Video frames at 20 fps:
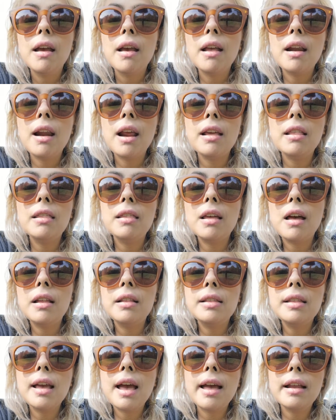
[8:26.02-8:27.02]
and I thought
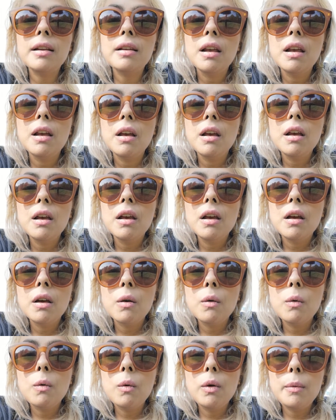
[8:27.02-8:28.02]
that
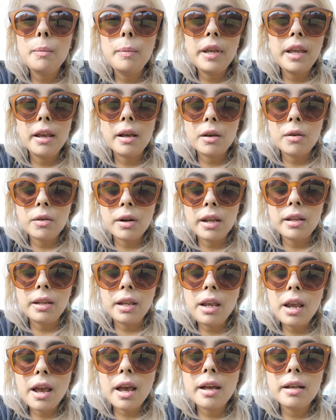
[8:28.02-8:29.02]
it would be a good
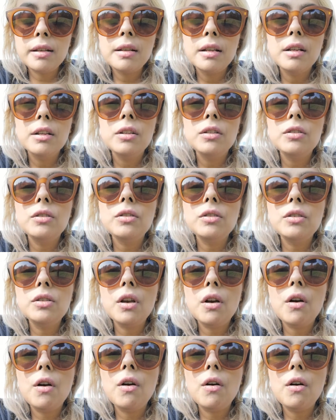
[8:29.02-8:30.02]
idea.
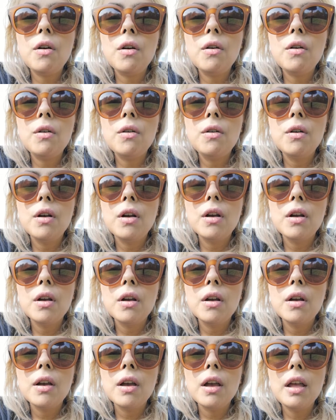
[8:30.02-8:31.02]
So,
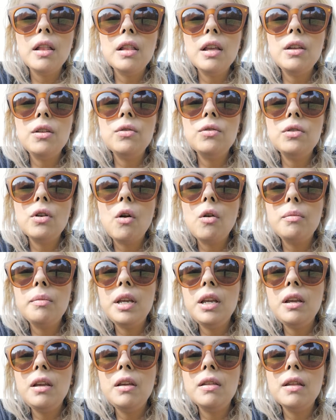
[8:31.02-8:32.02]
and then you told
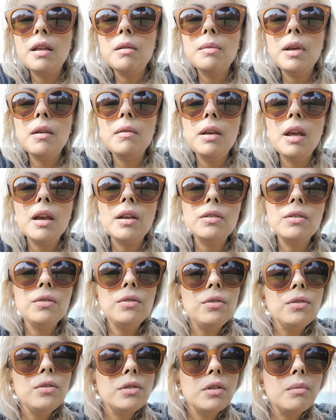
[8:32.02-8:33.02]
me that maybe I
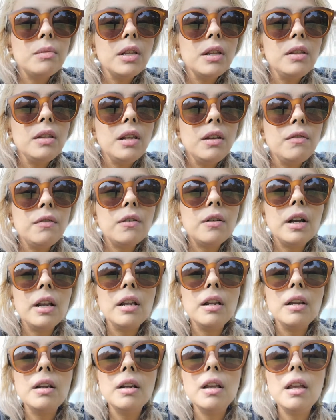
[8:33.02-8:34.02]
should do something
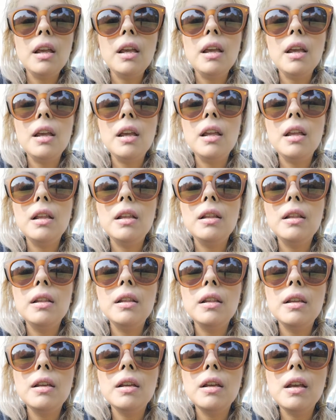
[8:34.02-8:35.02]
different, and
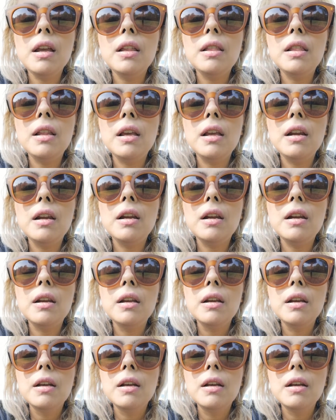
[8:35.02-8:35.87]
then